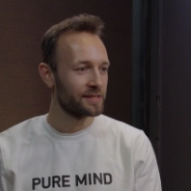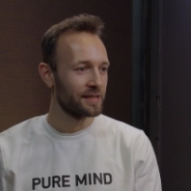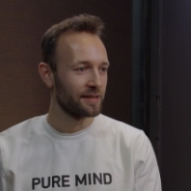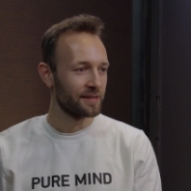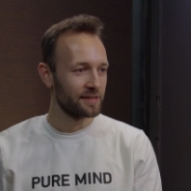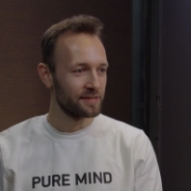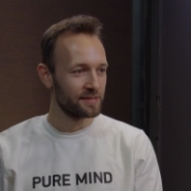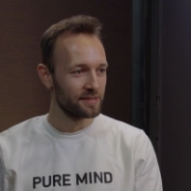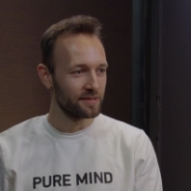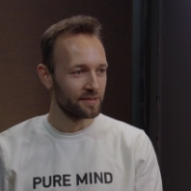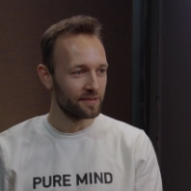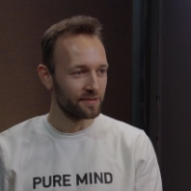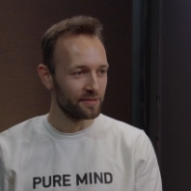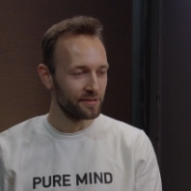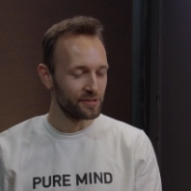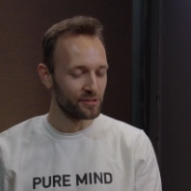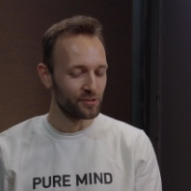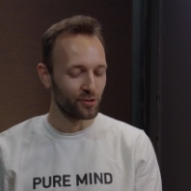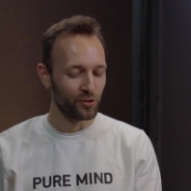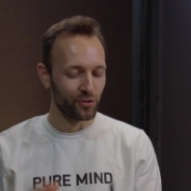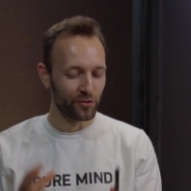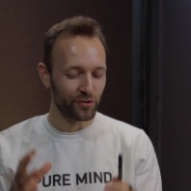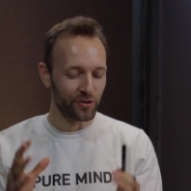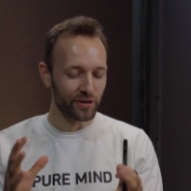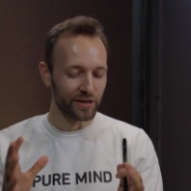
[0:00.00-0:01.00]
as uh,
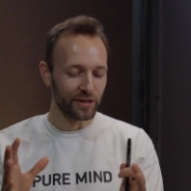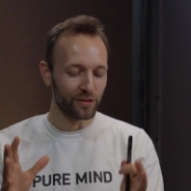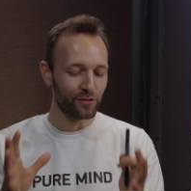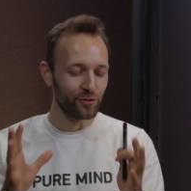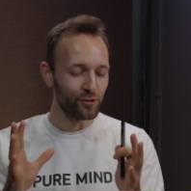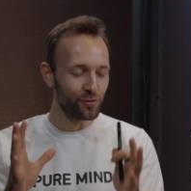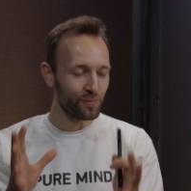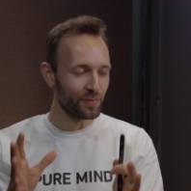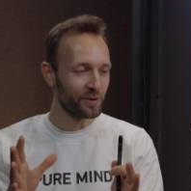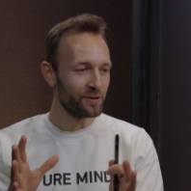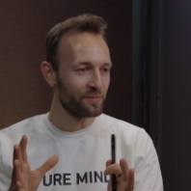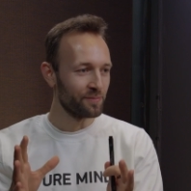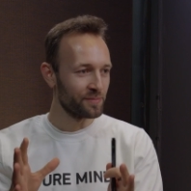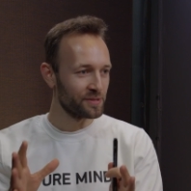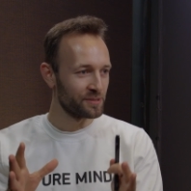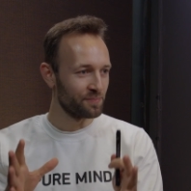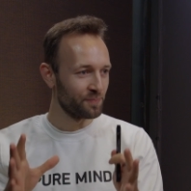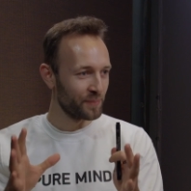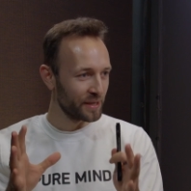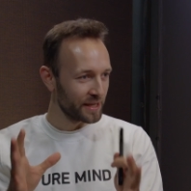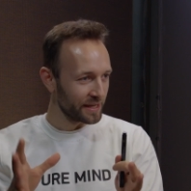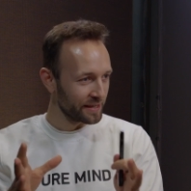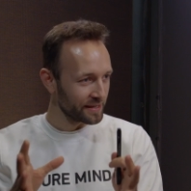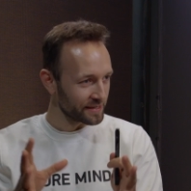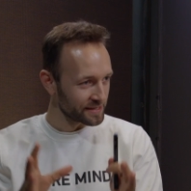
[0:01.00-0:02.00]
these concrete human
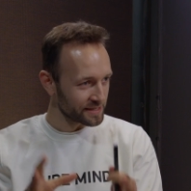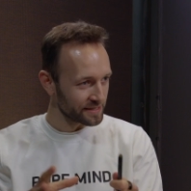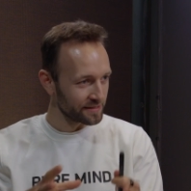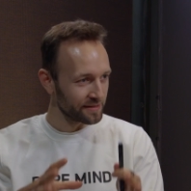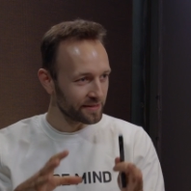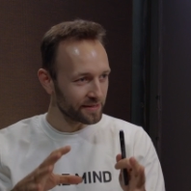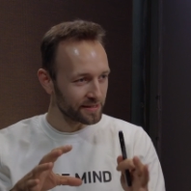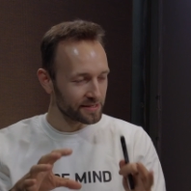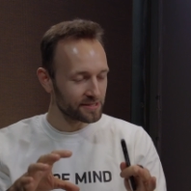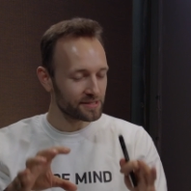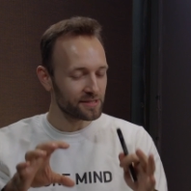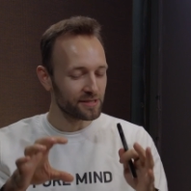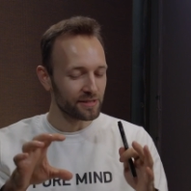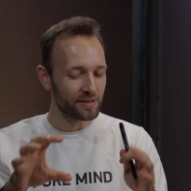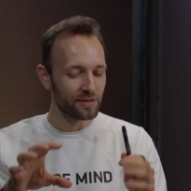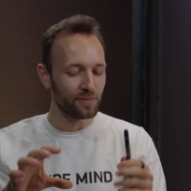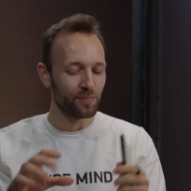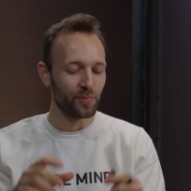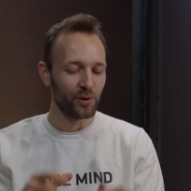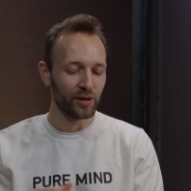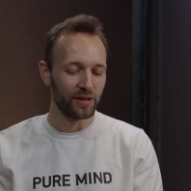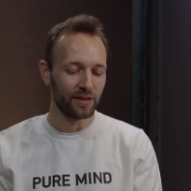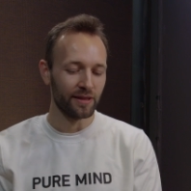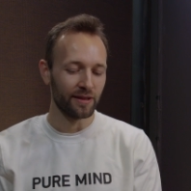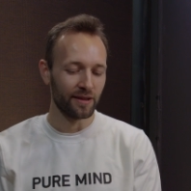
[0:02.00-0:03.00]
beings in this uh,
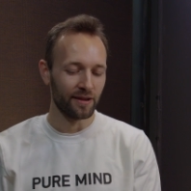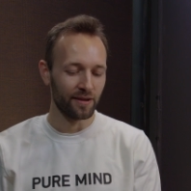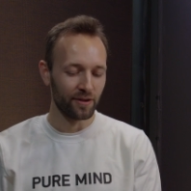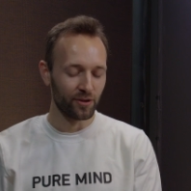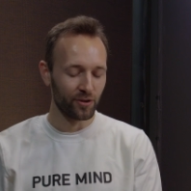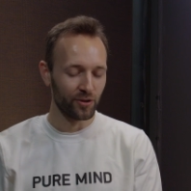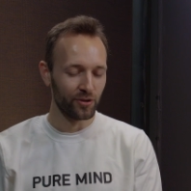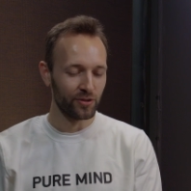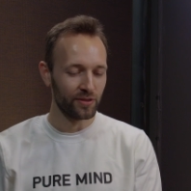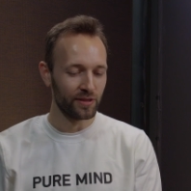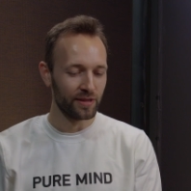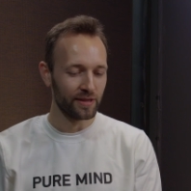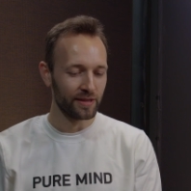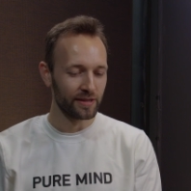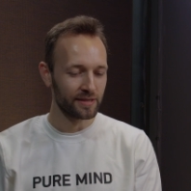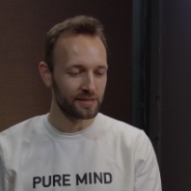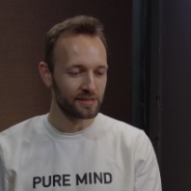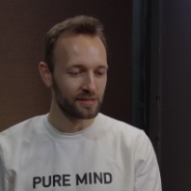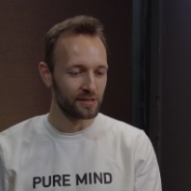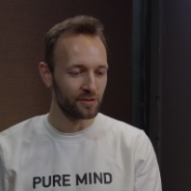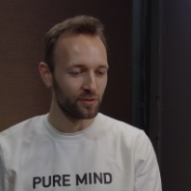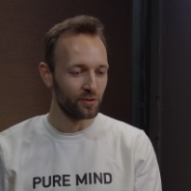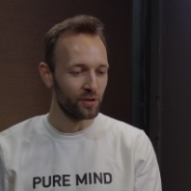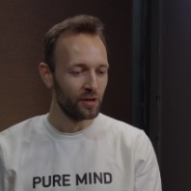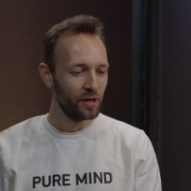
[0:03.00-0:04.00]
political
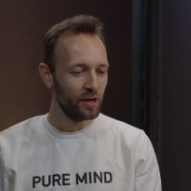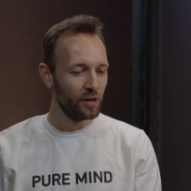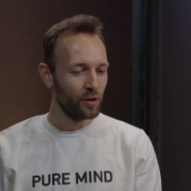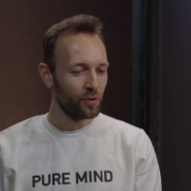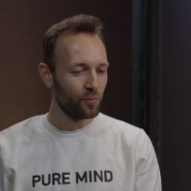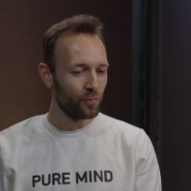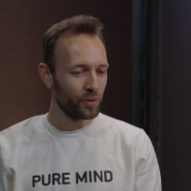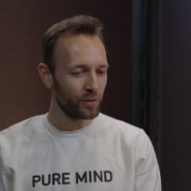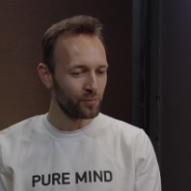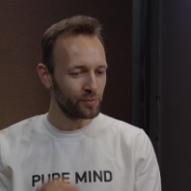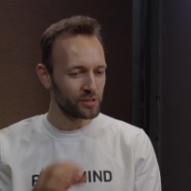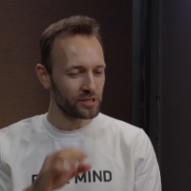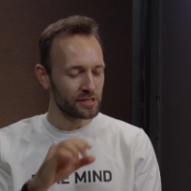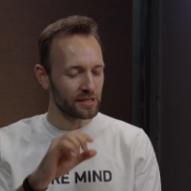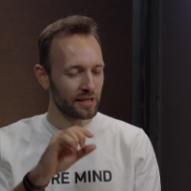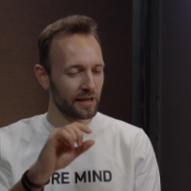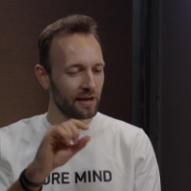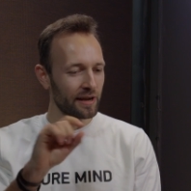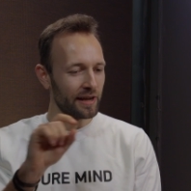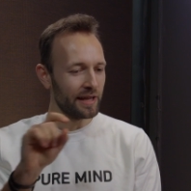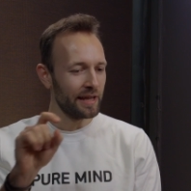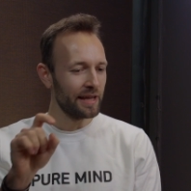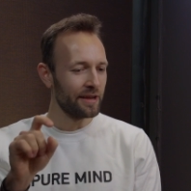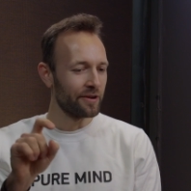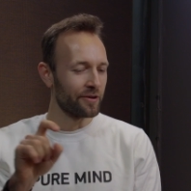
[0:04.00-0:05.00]
context. So, what was the
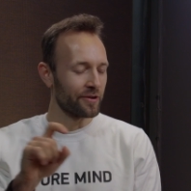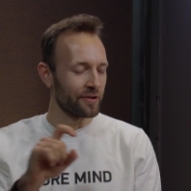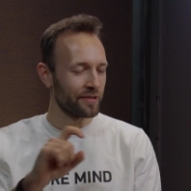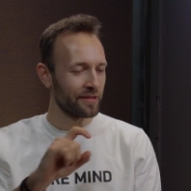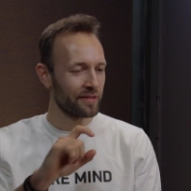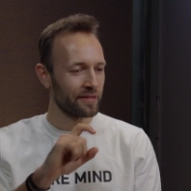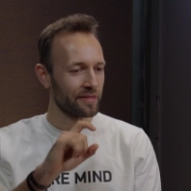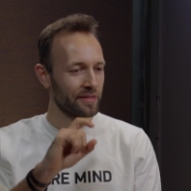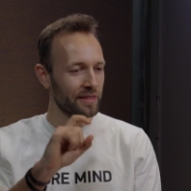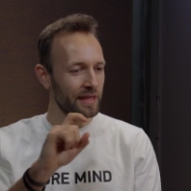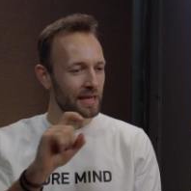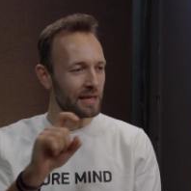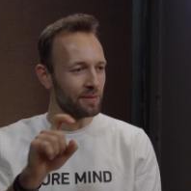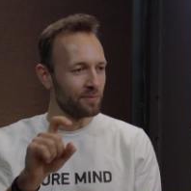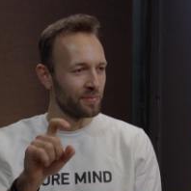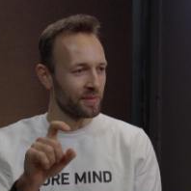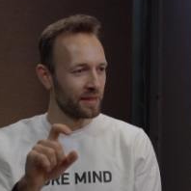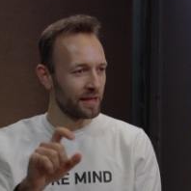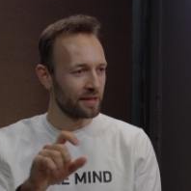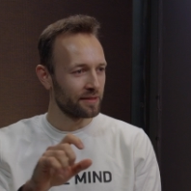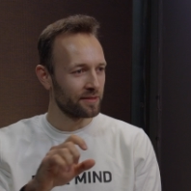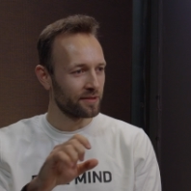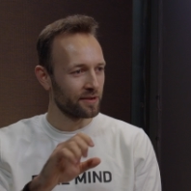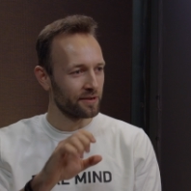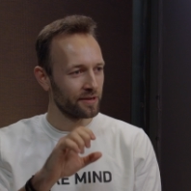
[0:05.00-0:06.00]
layer, the theme
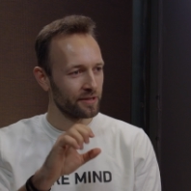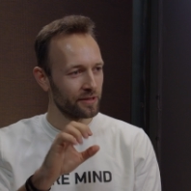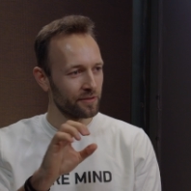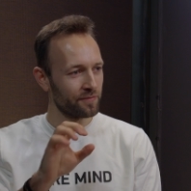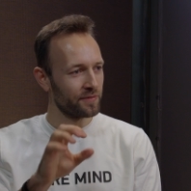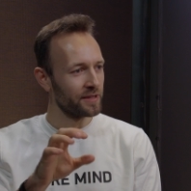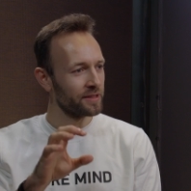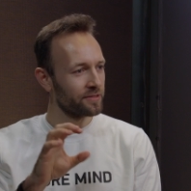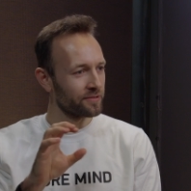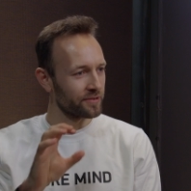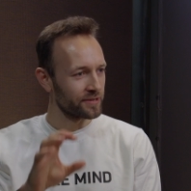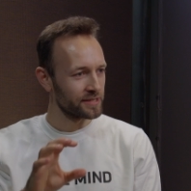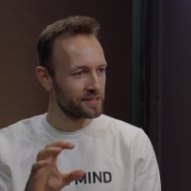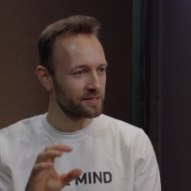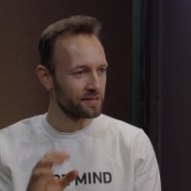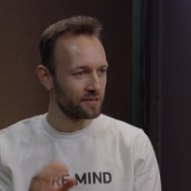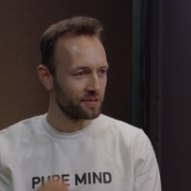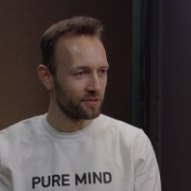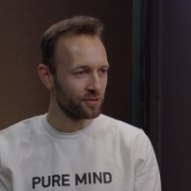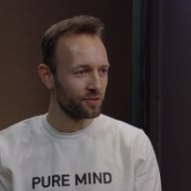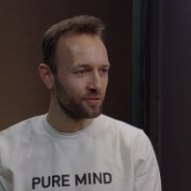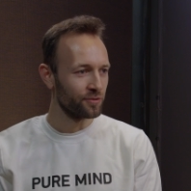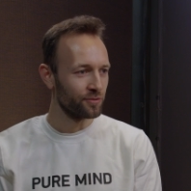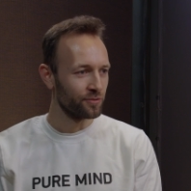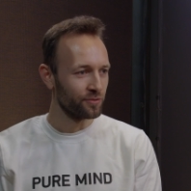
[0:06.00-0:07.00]
that kind of
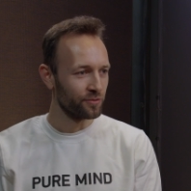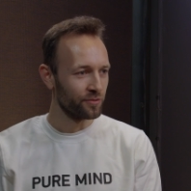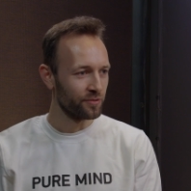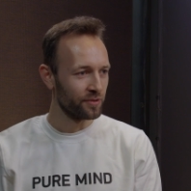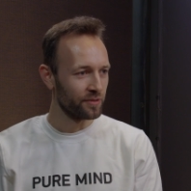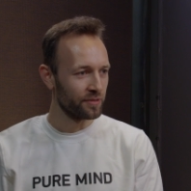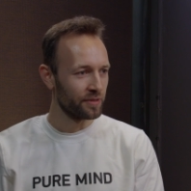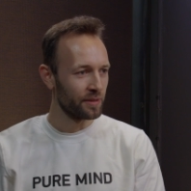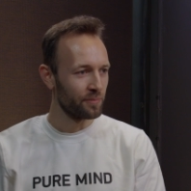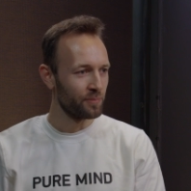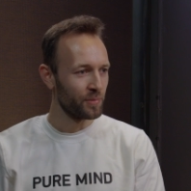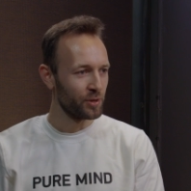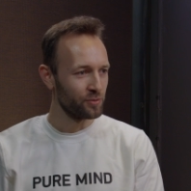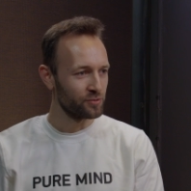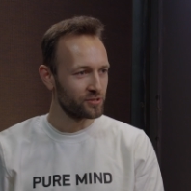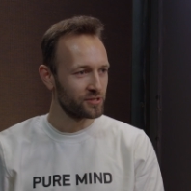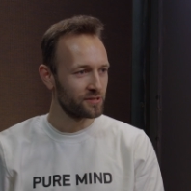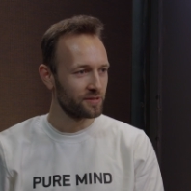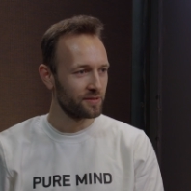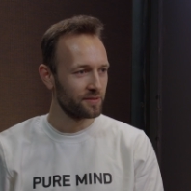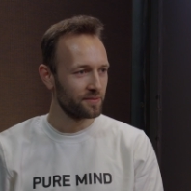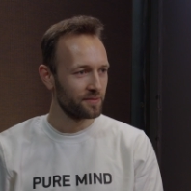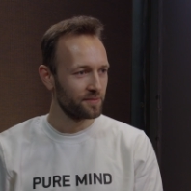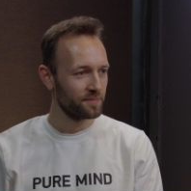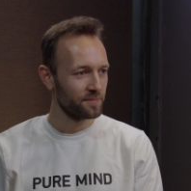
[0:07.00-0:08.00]
interested you the most?